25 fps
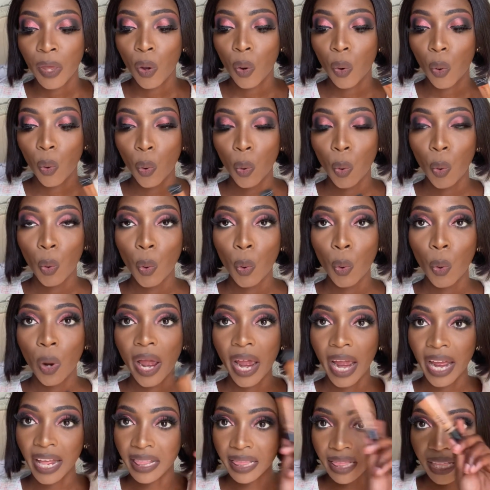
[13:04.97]

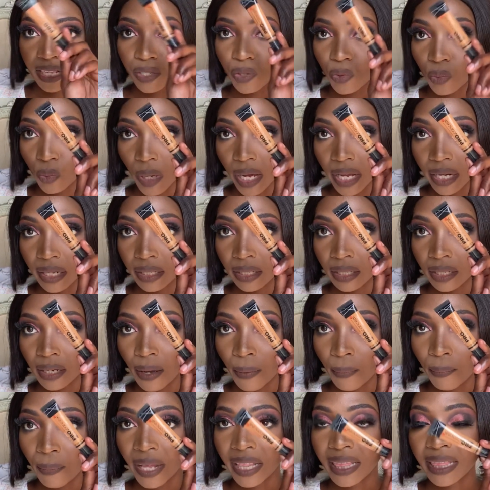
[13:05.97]
and this one.
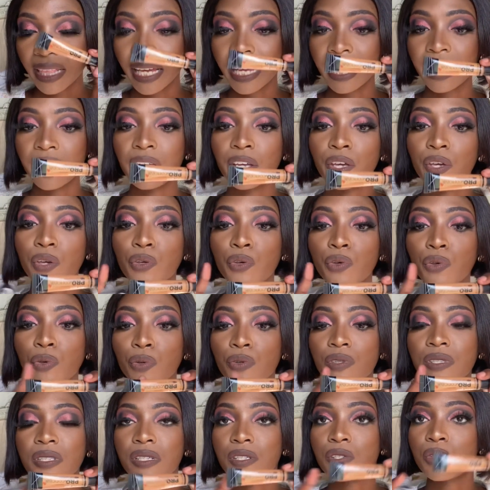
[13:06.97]
But then you
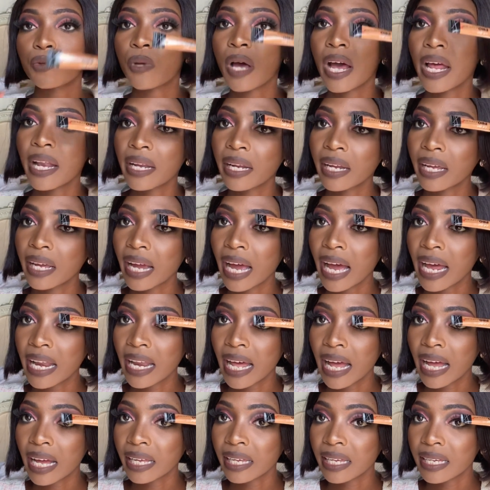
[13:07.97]
use this one
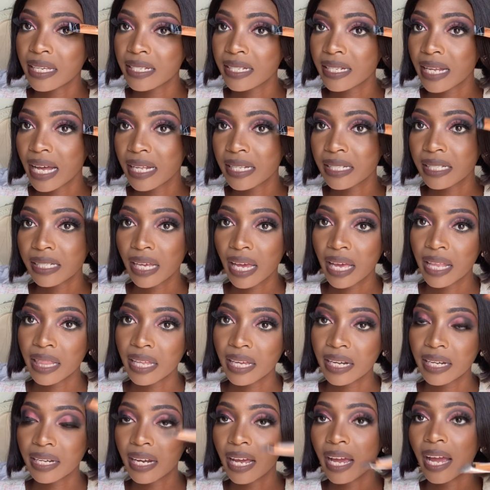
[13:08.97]
gala ngezansi, and
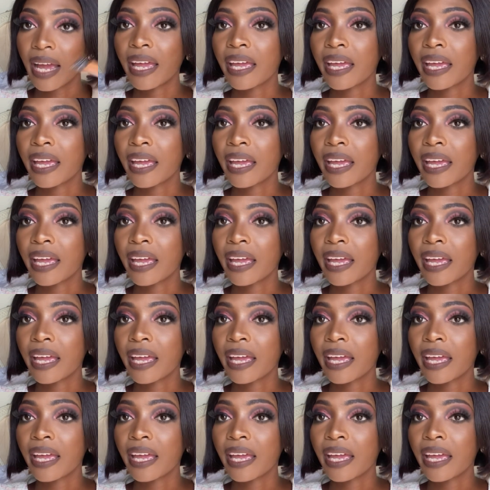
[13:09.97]
then